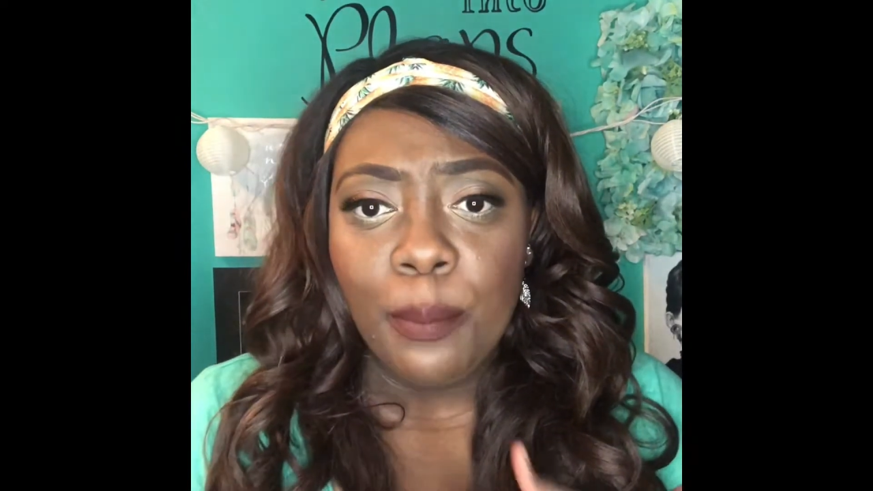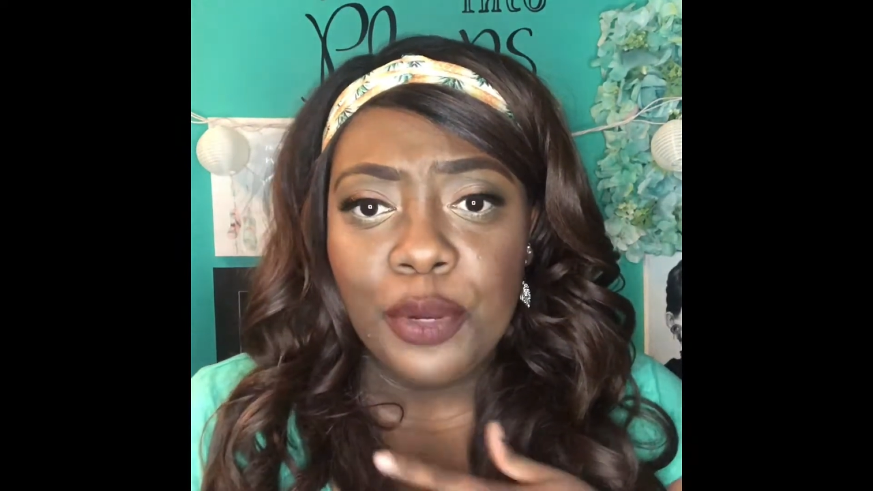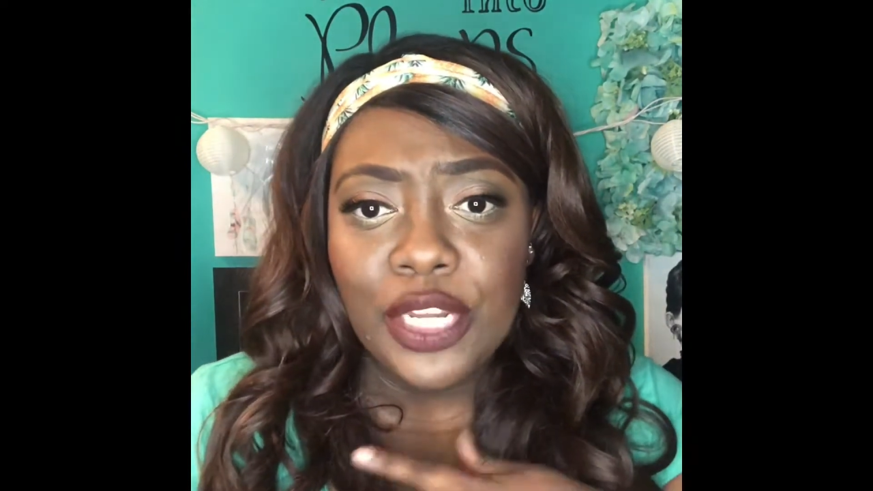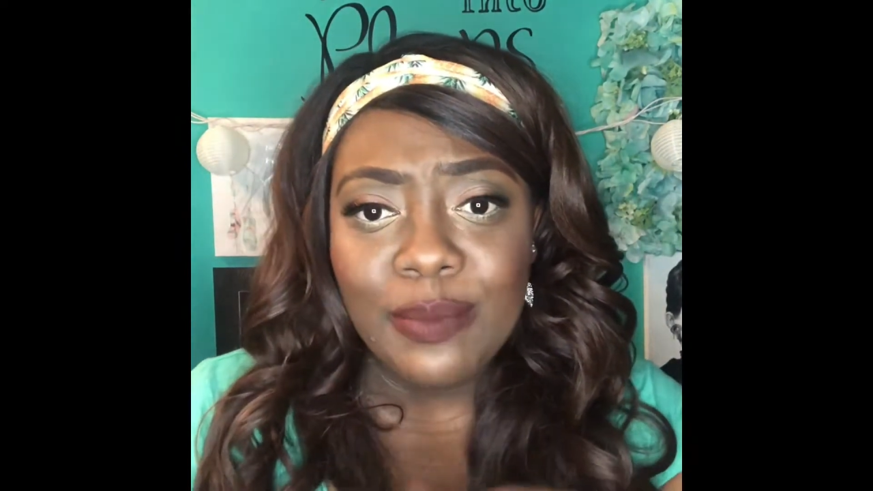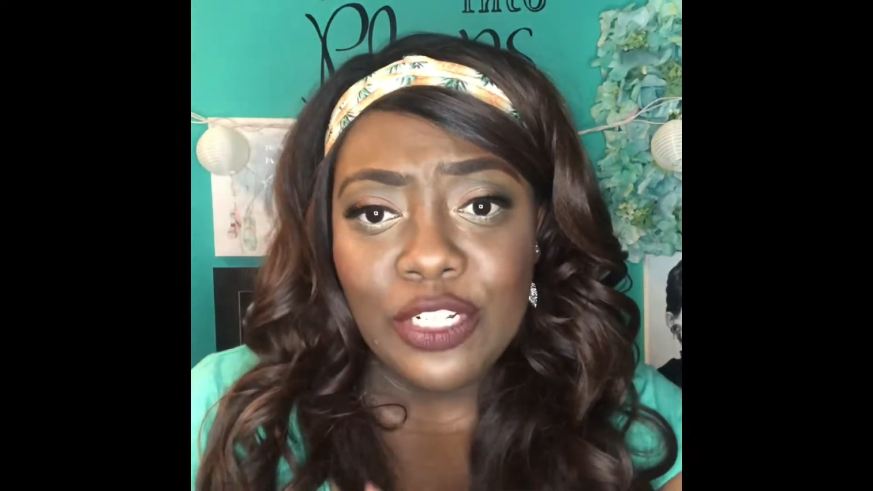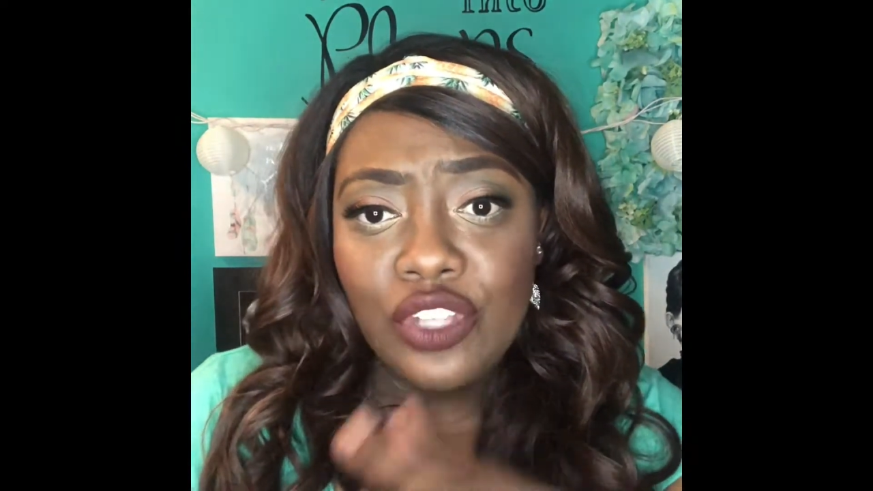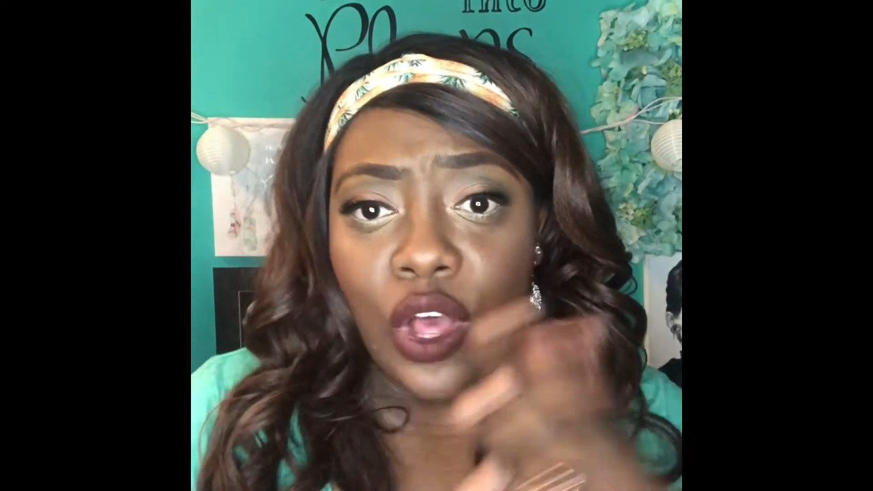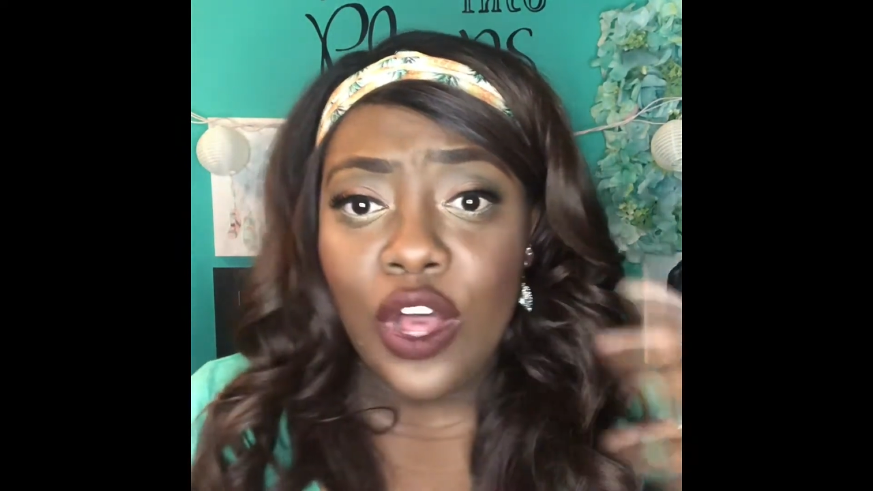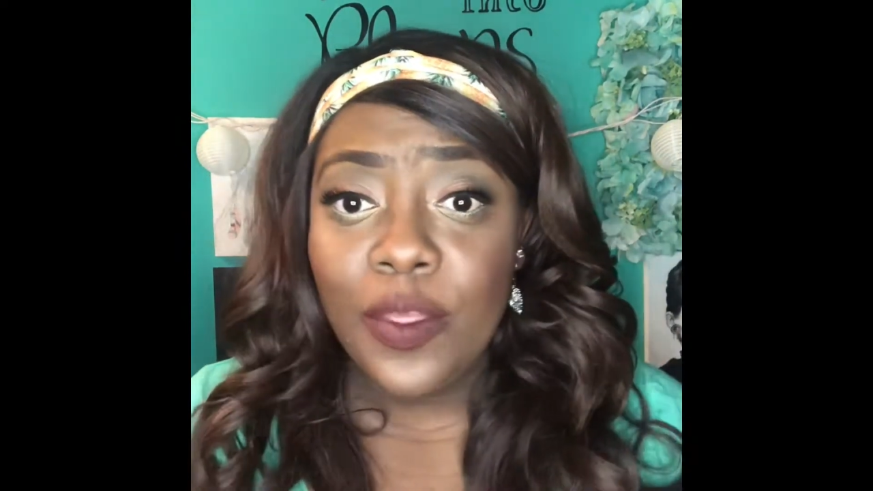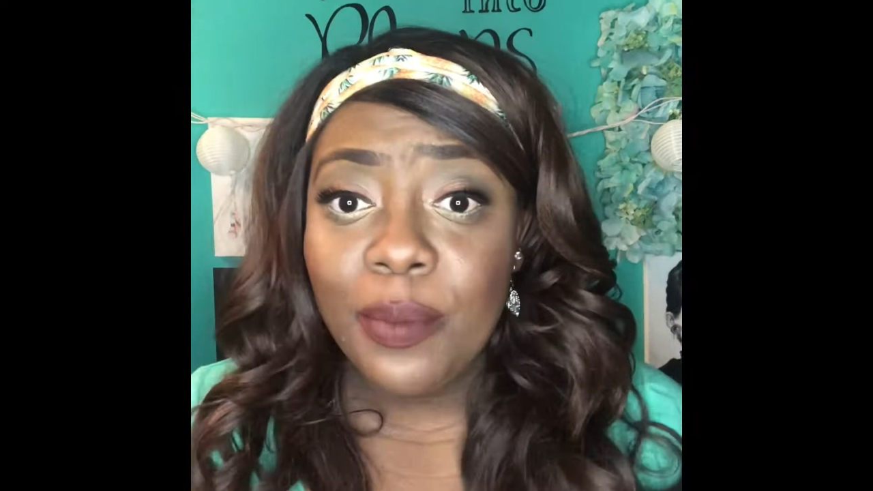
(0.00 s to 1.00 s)
Pretty much
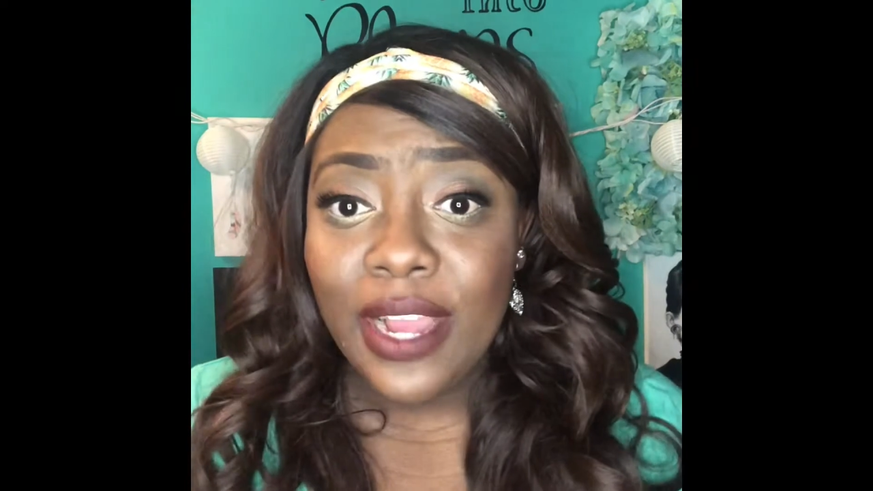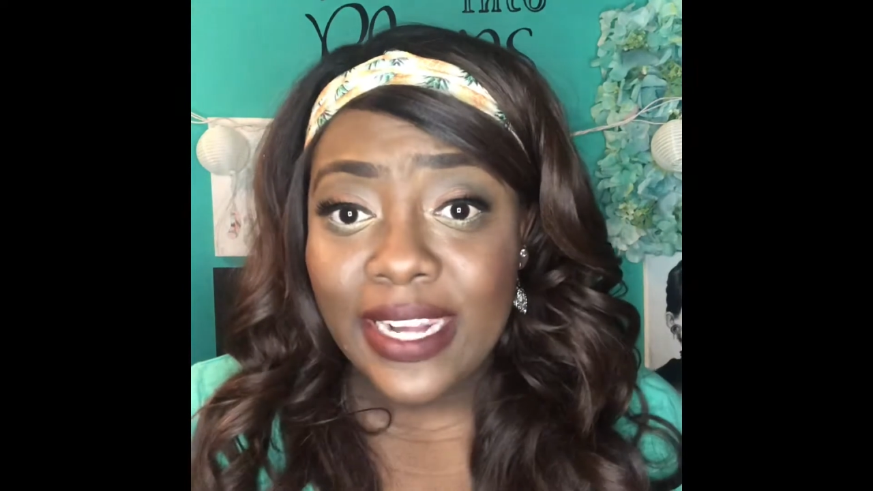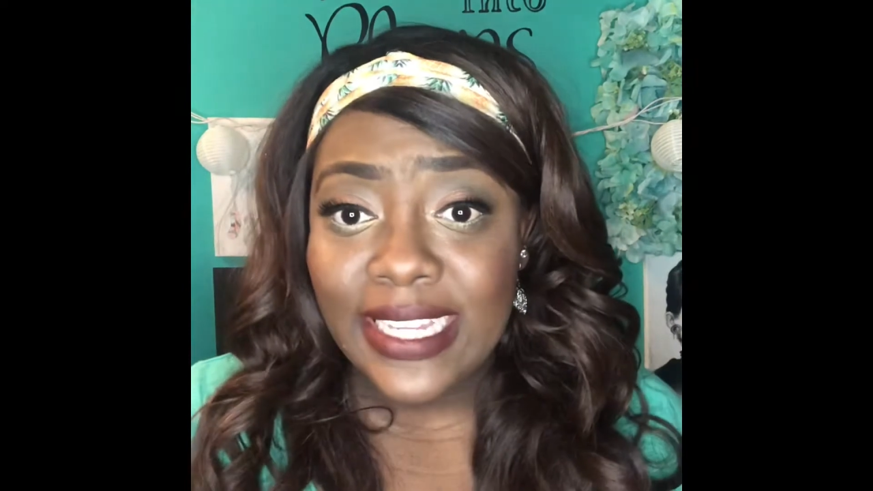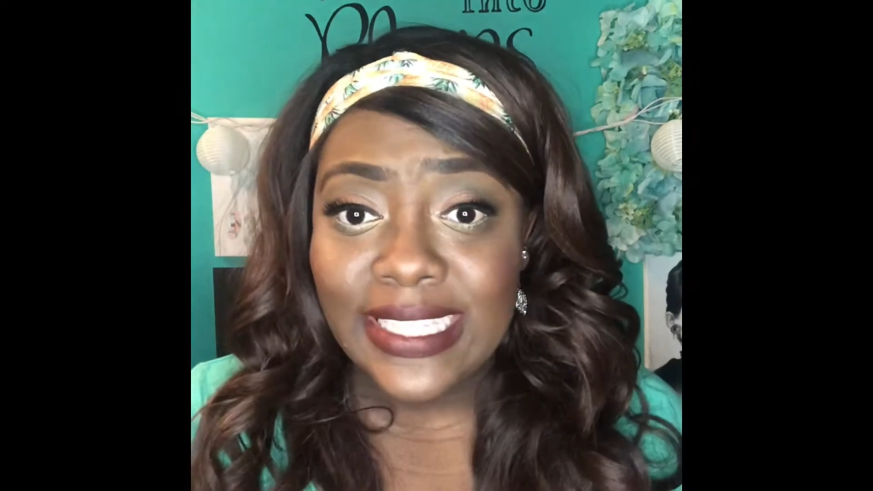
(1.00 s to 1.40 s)
all the products